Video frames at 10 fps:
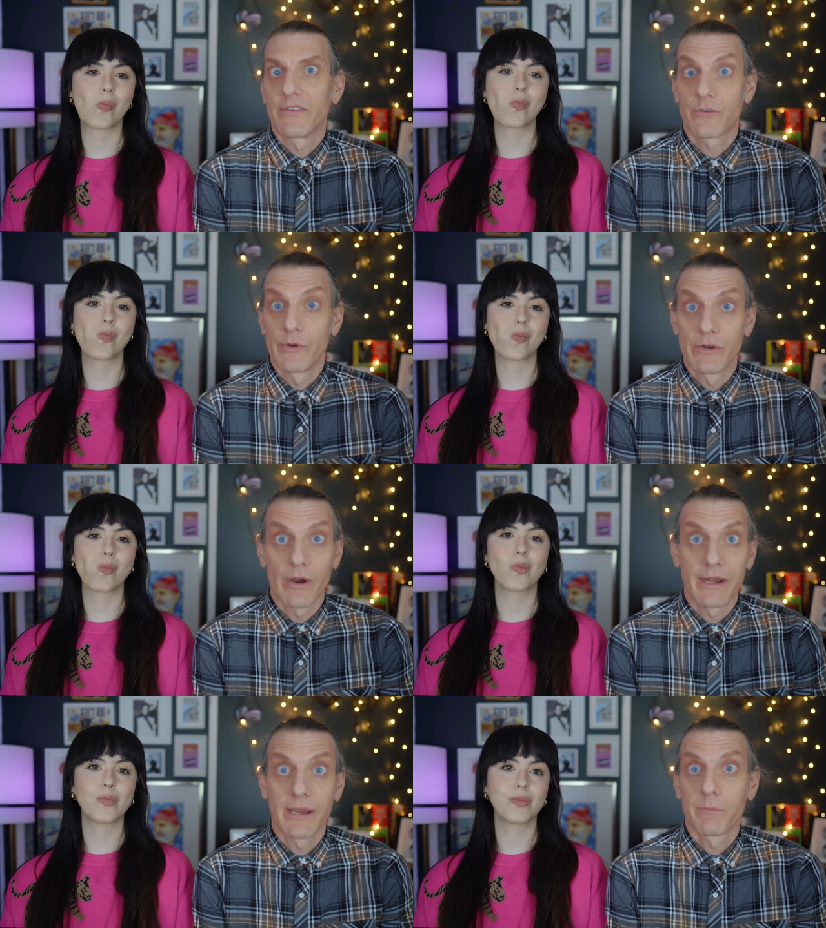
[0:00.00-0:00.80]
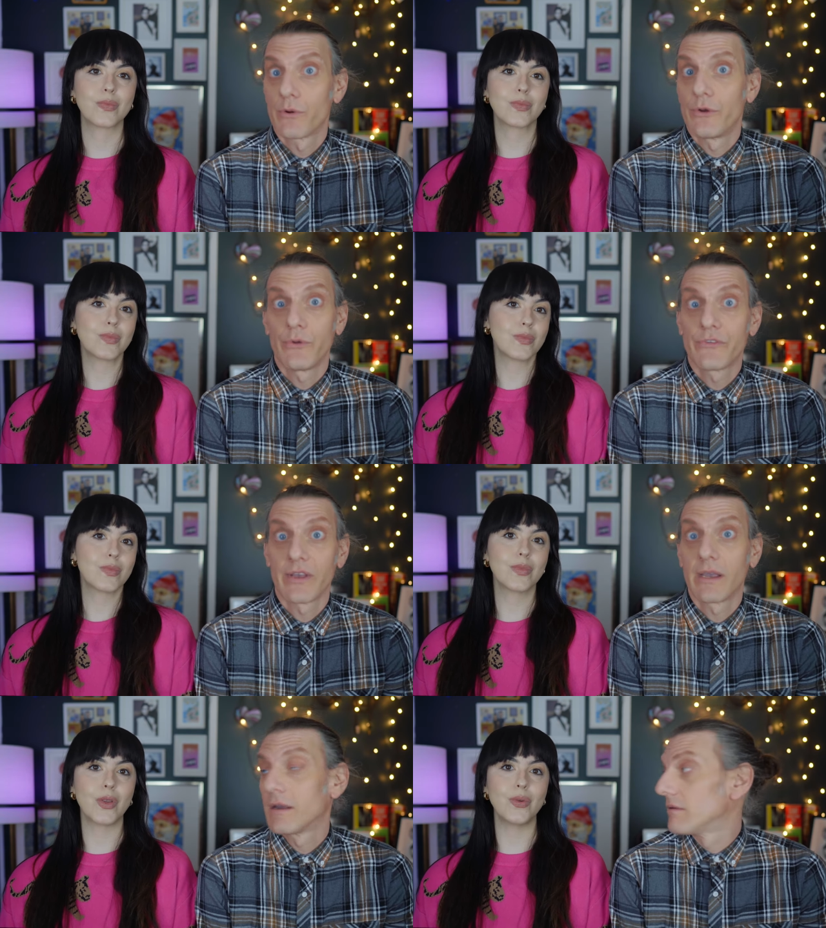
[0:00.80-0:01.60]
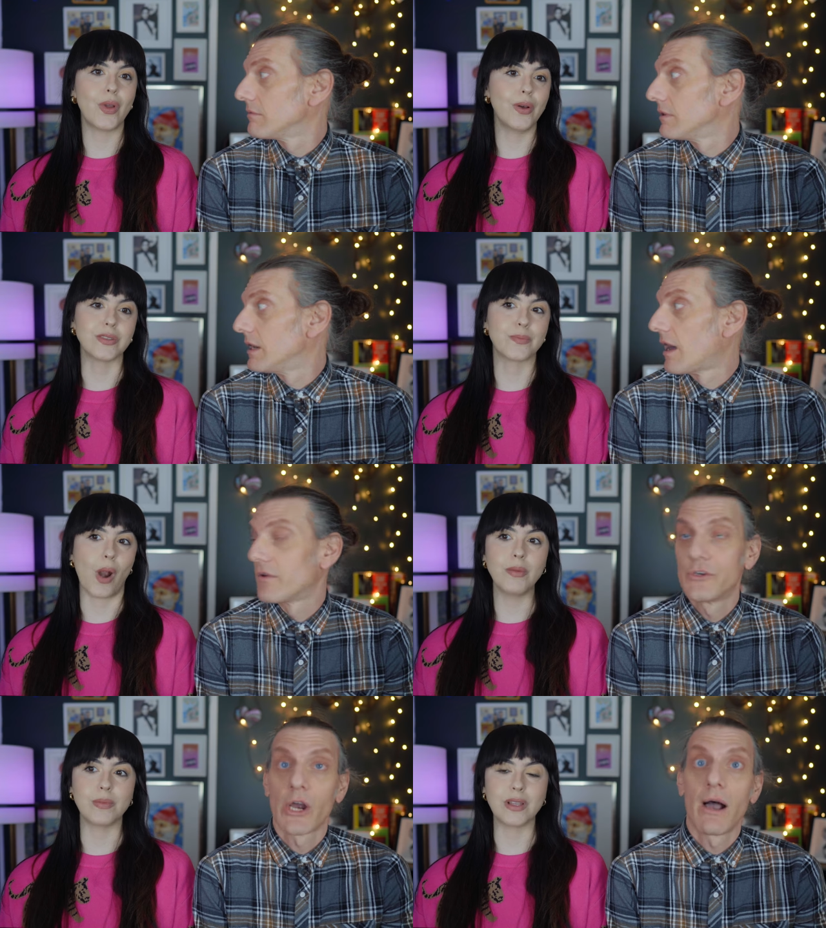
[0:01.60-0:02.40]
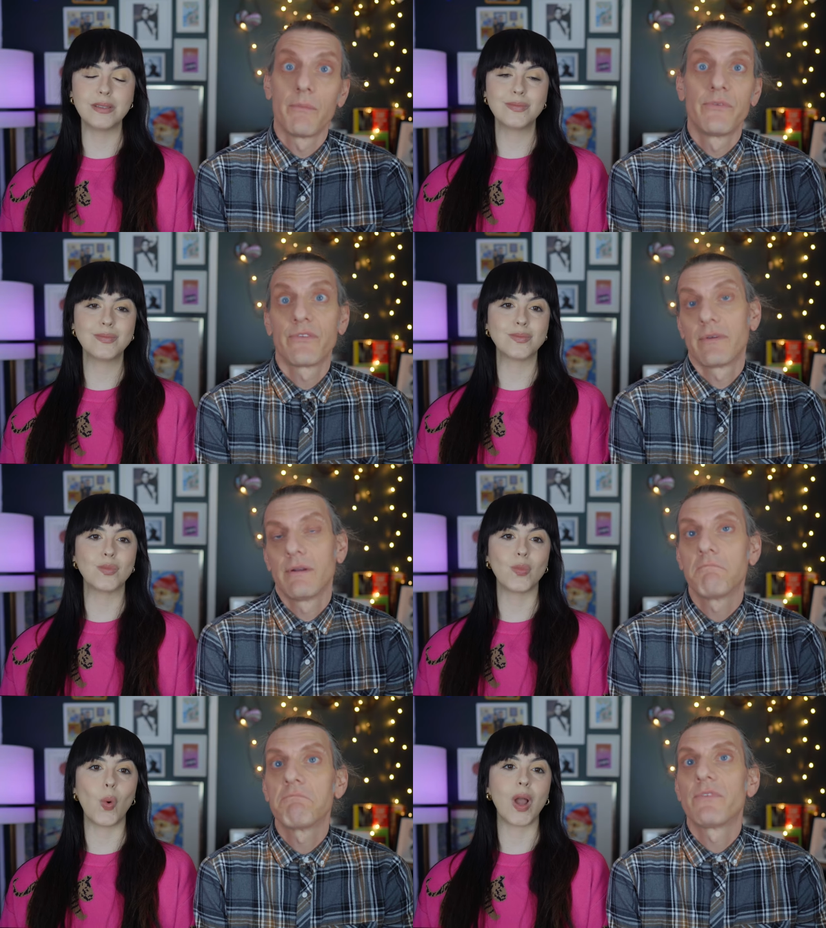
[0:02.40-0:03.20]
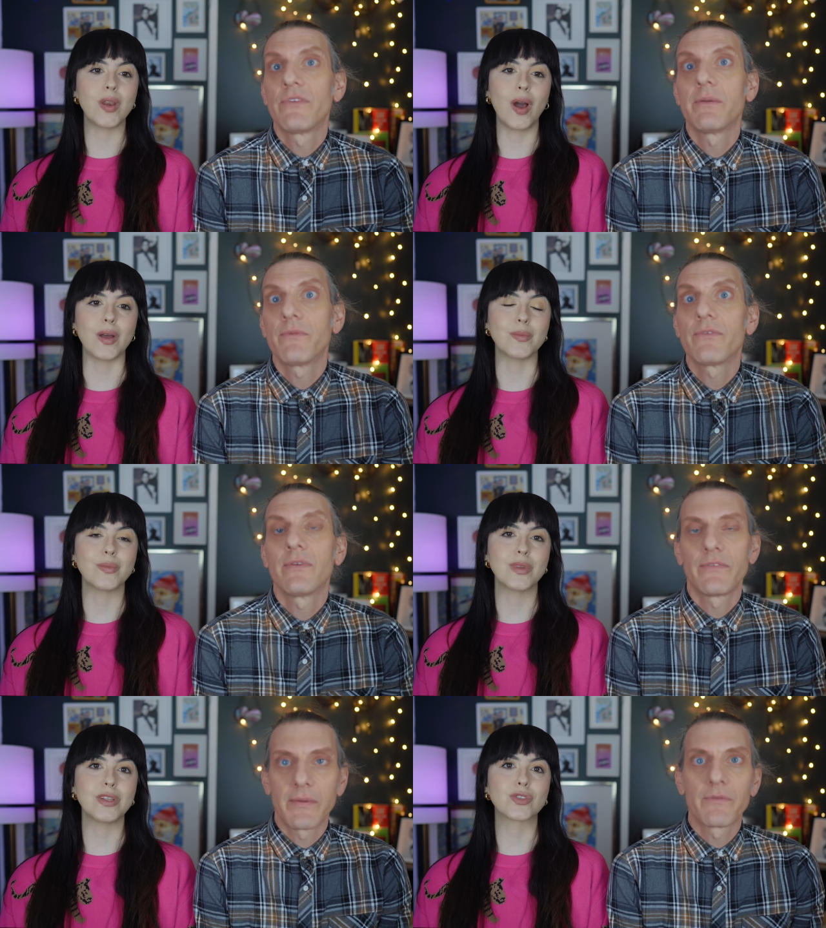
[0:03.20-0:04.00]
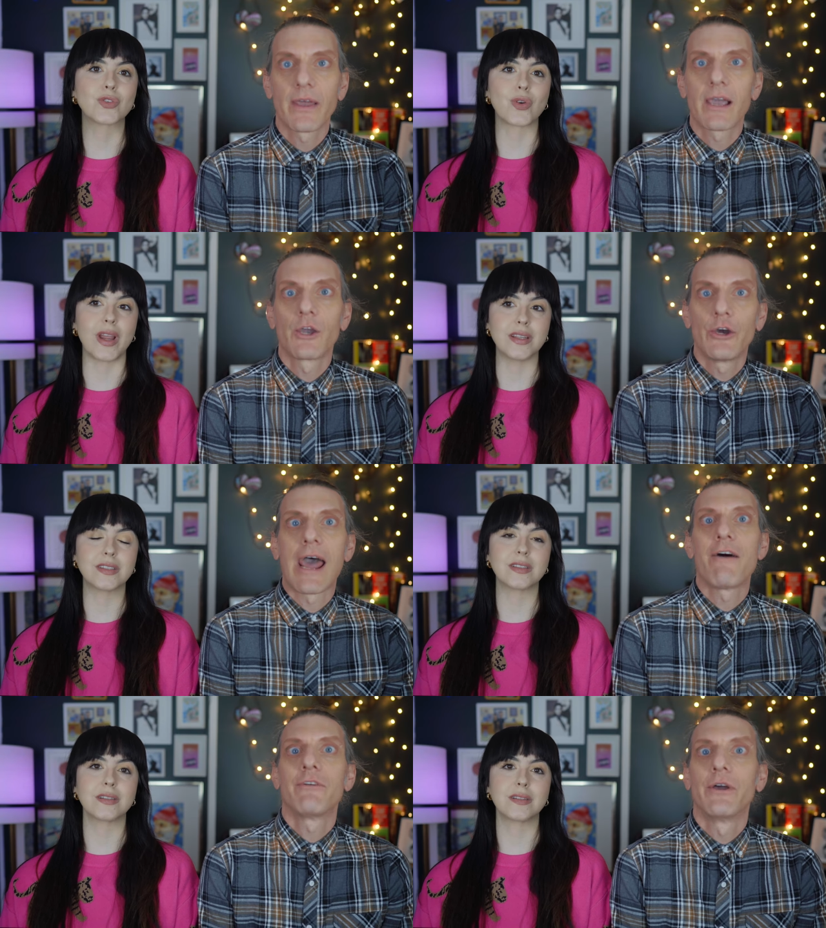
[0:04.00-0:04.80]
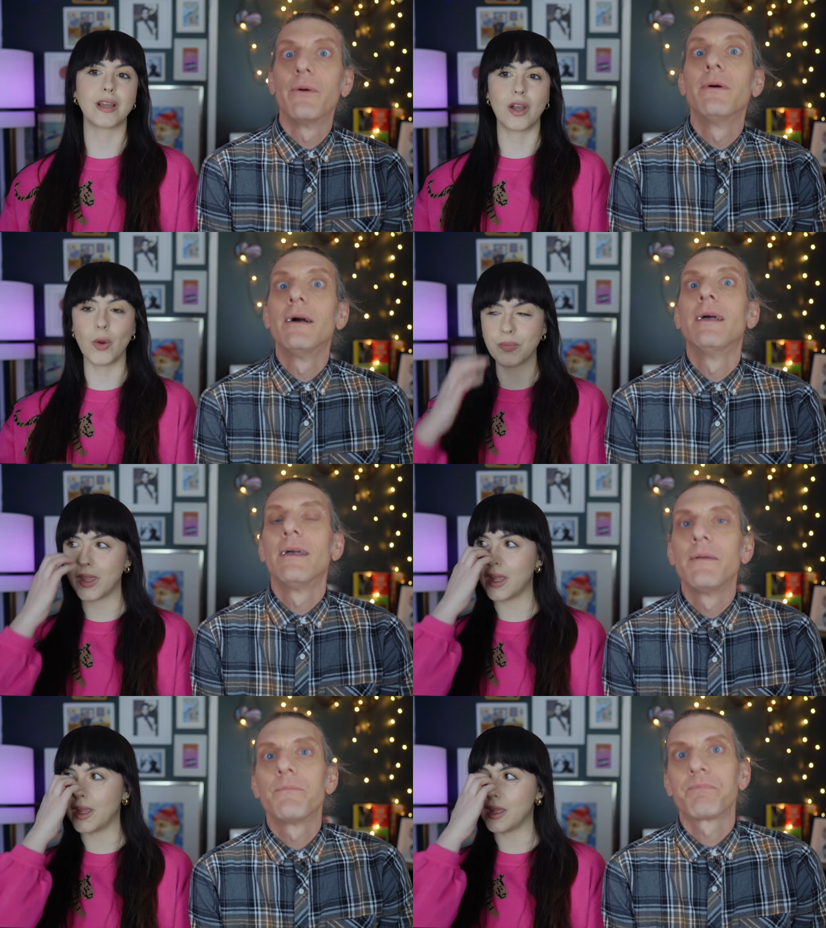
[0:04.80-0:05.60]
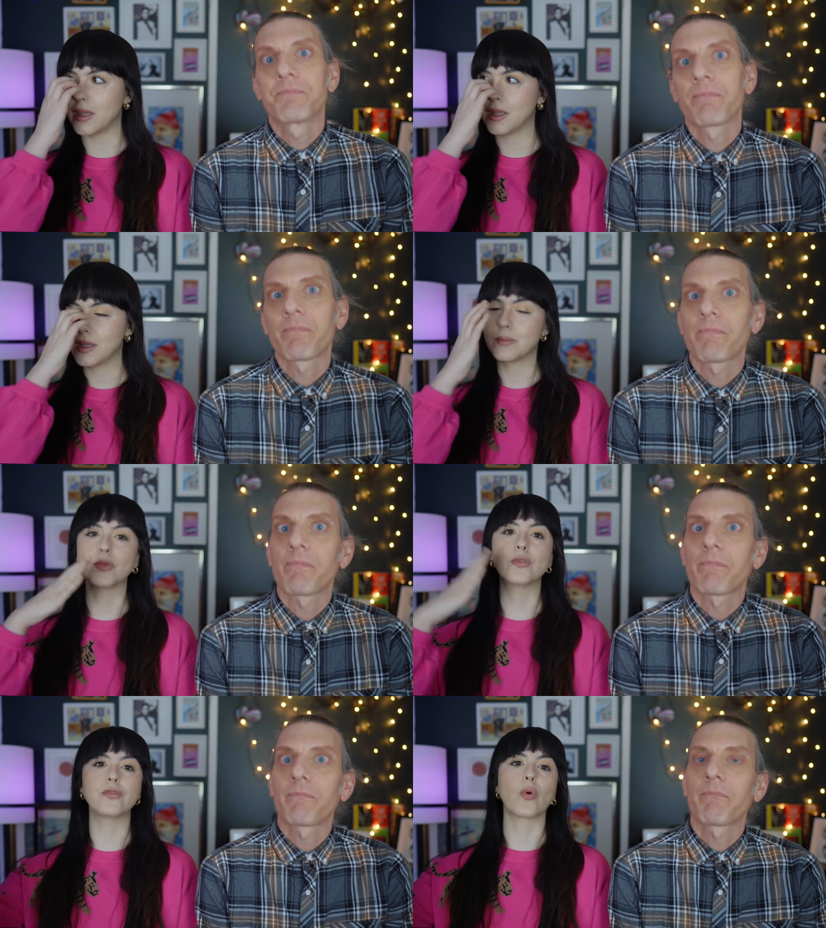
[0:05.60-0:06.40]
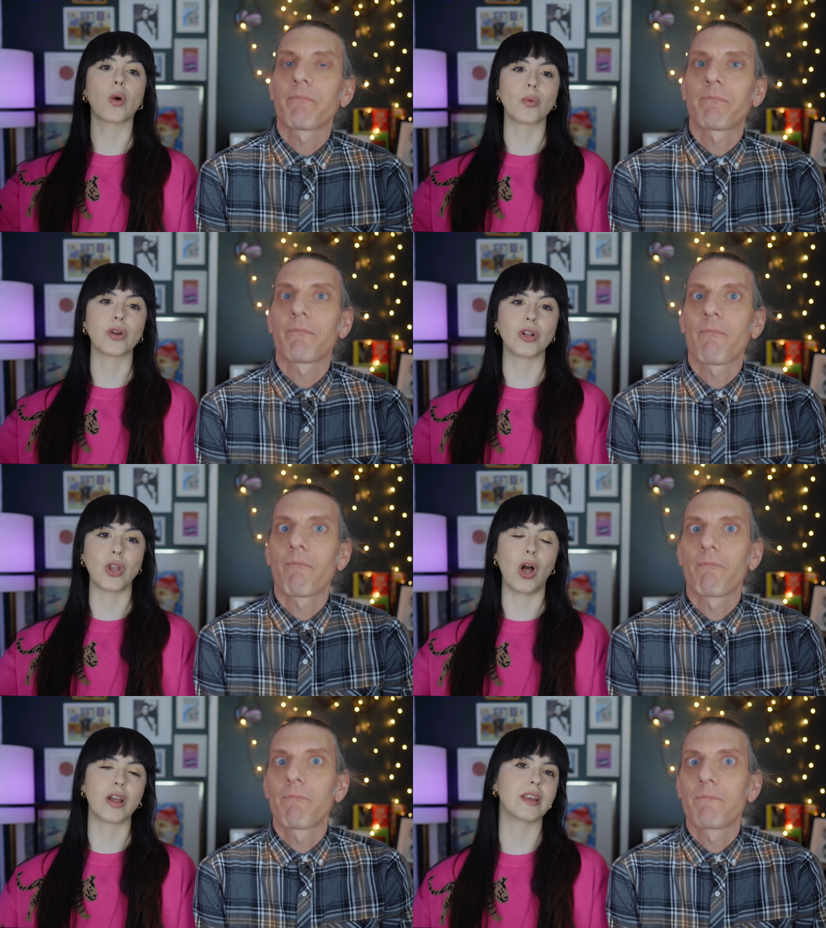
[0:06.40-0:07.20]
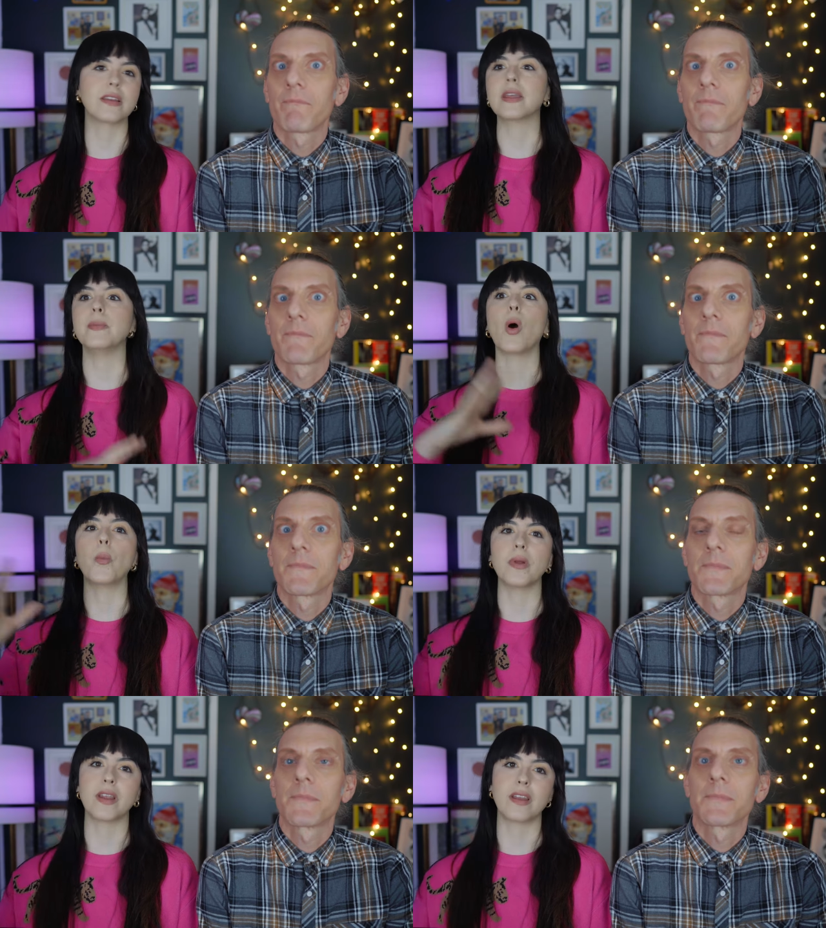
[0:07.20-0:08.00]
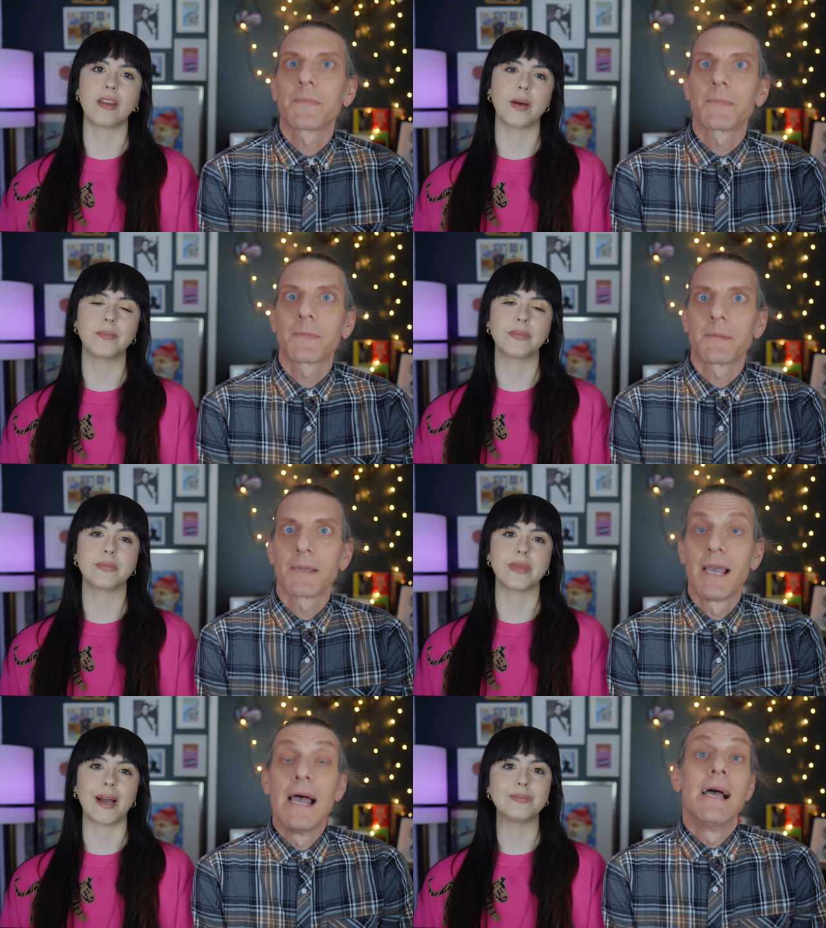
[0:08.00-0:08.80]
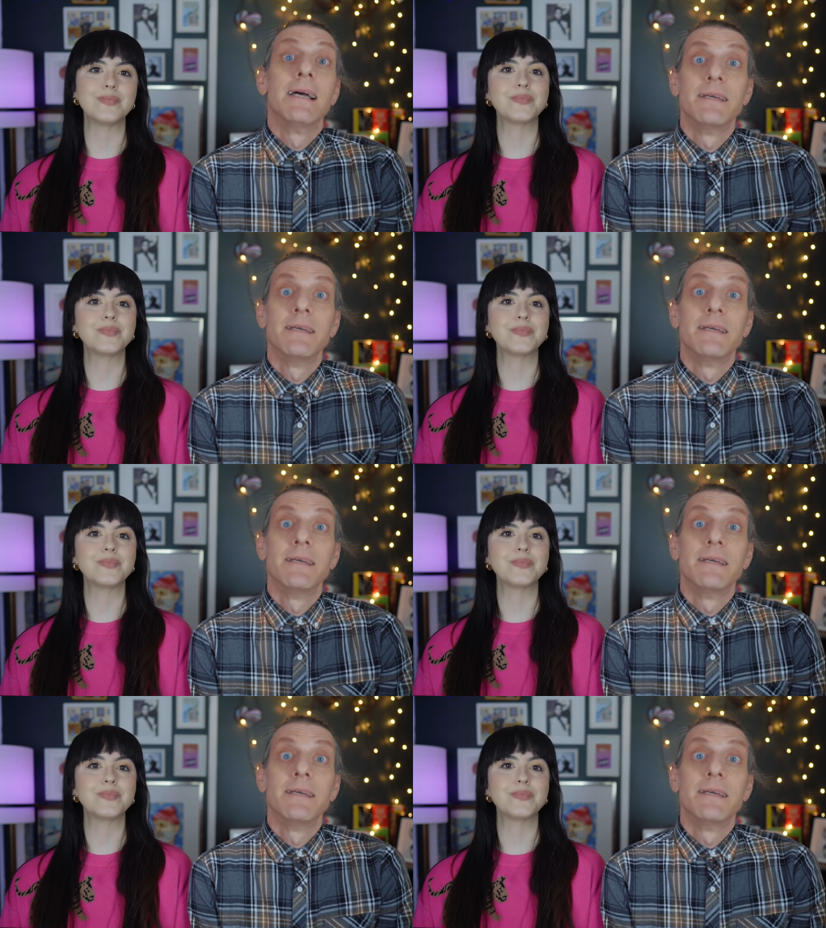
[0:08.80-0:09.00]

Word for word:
Speaker 1: like screenwriting, producing, no, and other probably. jobs.
Speaker 2: Why not? Seems, seems like great. a good avenue. I hope they move forward along and keep opening it up. Yeah.